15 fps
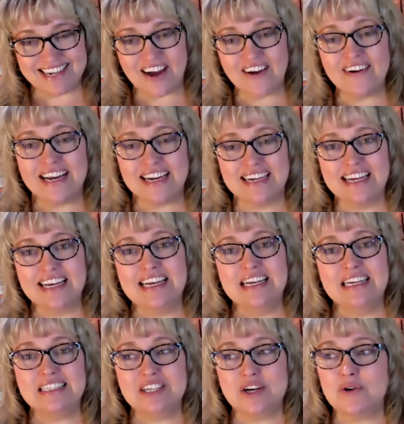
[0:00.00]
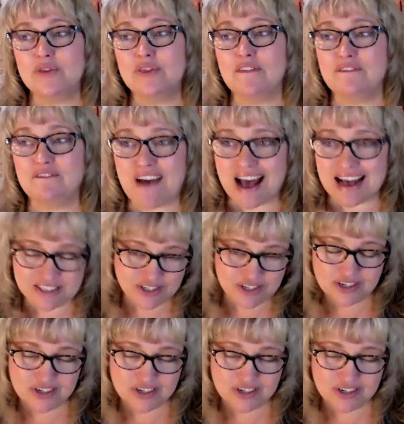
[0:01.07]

All right. So the faster